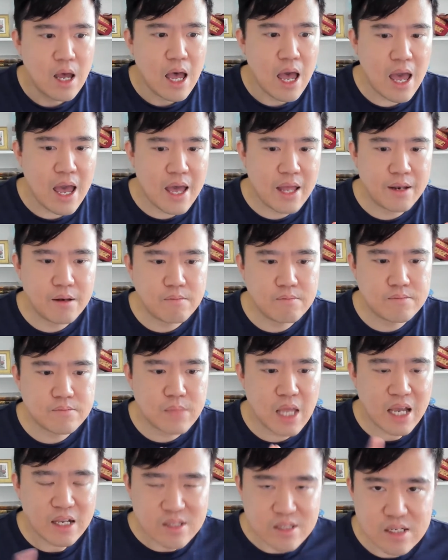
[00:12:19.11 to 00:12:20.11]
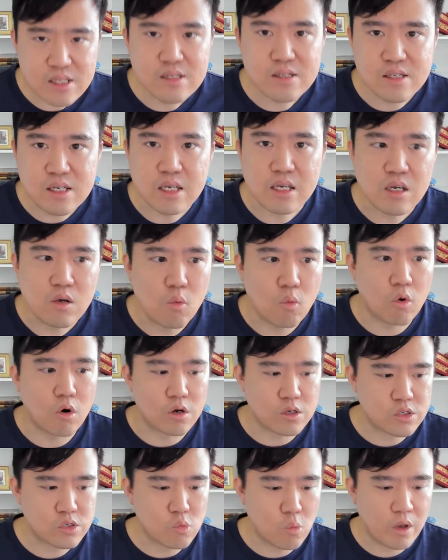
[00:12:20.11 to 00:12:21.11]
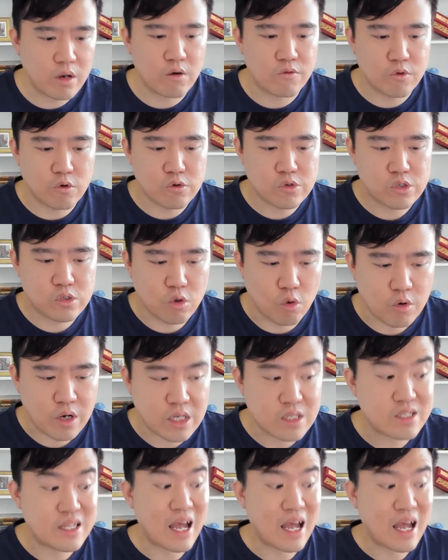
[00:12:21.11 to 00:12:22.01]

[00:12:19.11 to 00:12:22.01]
And XTZ was one of those tokens